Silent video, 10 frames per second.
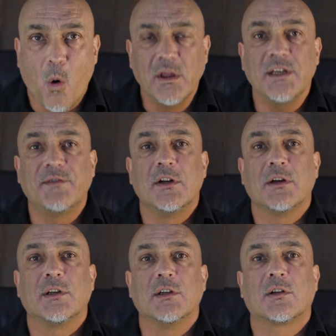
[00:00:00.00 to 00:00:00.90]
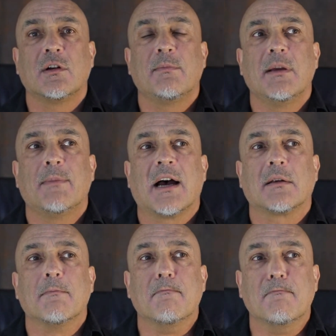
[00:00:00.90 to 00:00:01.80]
All these videos is going to be
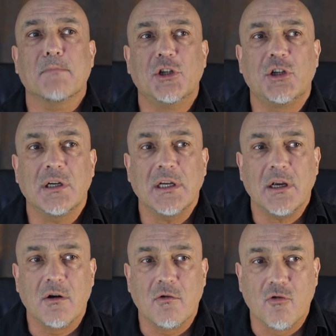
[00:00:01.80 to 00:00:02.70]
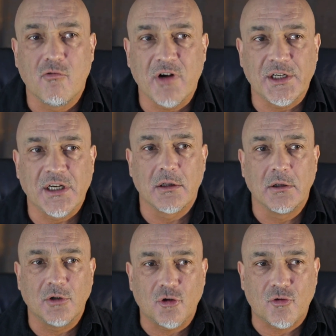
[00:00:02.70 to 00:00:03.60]
about mission
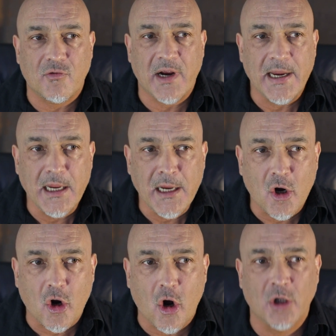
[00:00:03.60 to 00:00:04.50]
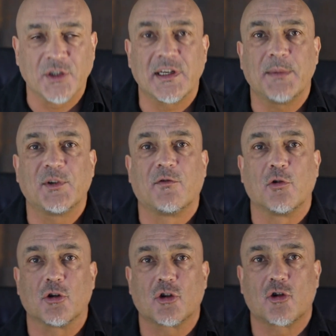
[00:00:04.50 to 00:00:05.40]
critical training concepts
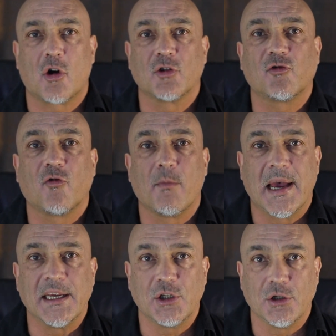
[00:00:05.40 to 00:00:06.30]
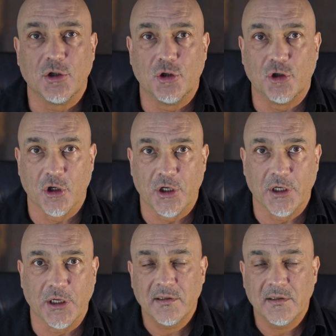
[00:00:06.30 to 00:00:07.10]
for your transformation journey.